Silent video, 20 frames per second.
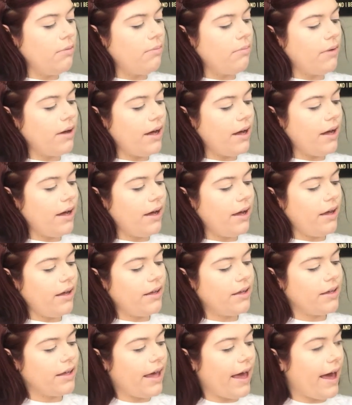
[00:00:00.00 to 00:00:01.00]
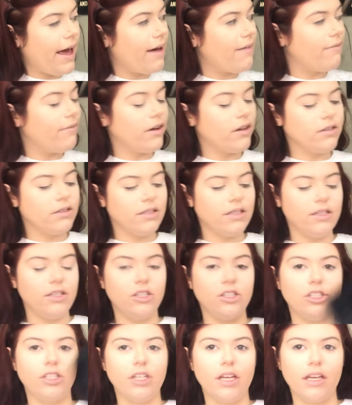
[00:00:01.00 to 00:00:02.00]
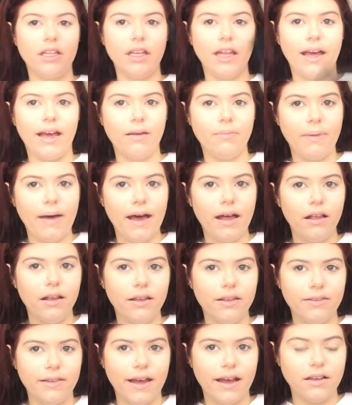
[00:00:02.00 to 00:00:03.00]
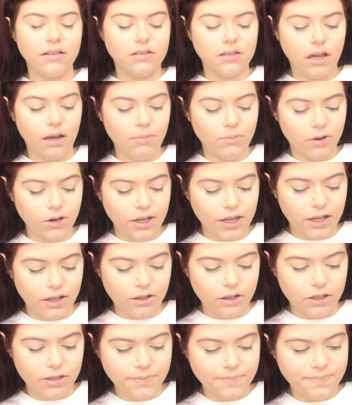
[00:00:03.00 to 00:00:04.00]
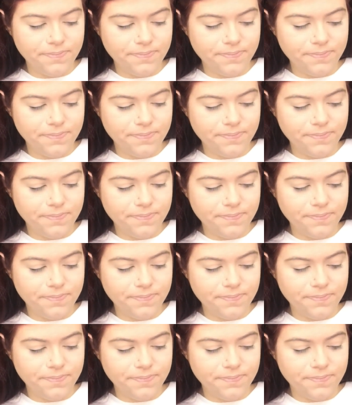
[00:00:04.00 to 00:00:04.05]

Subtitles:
my Kat Von D Shade Light palette, that somber color,